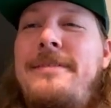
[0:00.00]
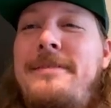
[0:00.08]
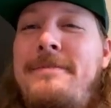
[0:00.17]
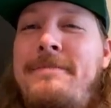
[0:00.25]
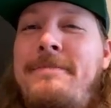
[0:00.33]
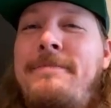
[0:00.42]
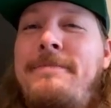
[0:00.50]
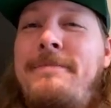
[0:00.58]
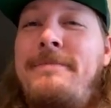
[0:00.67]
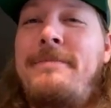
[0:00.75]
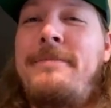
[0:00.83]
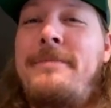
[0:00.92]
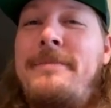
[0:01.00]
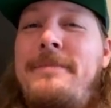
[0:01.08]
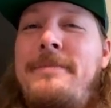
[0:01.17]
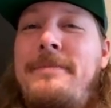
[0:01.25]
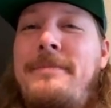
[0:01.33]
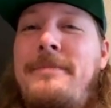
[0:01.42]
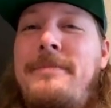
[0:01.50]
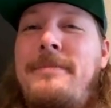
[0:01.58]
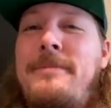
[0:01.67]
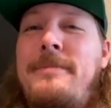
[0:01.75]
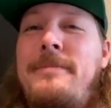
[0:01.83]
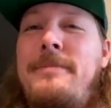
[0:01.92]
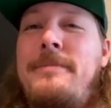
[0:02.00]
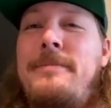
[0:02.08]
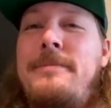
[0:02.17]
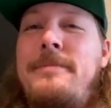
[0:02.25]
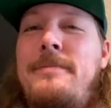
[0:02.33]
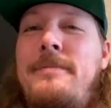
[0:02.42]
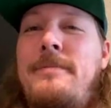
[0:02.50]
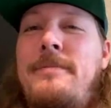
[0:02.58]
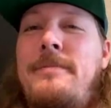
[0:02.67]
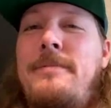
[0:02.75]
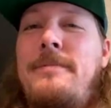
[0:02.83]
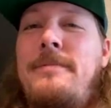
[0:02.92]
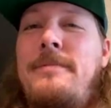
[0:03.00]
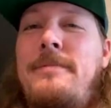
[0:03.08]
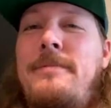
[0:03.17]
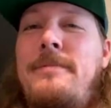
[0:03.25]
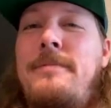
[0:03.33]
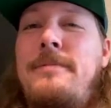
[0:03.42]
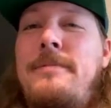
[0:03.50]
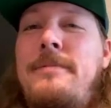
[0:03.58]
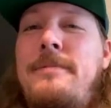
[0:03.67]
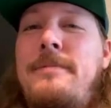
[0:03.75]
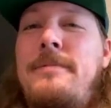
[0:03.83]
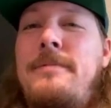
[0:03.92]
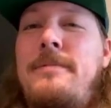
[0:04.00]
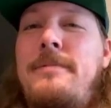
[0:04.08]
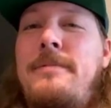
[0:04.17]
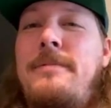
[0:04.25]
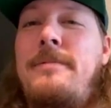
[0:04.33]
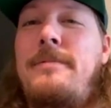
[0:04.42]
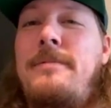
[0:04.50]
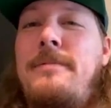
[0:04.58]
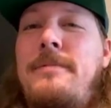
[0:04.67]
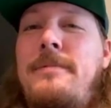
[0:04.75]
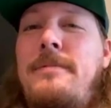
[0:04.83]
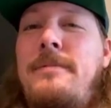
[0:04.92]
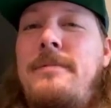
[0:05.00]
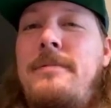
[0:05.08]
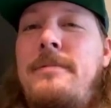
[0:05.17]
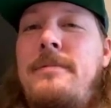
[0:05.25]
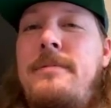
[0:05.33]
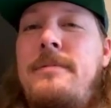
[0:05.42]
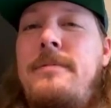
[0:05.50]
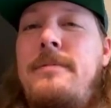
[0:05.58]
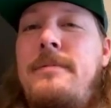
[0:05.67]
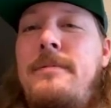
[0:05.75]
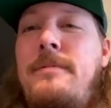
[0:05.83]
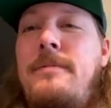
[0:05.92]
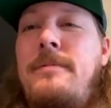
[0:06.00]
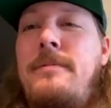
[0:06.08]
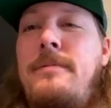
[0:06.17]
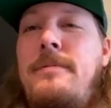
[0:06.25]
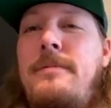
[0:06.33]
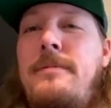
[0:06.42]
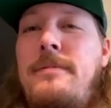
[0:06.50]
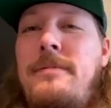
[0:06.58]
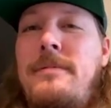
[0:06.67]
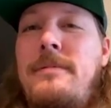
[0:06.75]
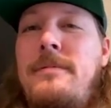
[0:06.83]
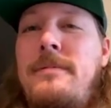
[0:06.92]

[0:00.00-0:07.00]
(not speaking)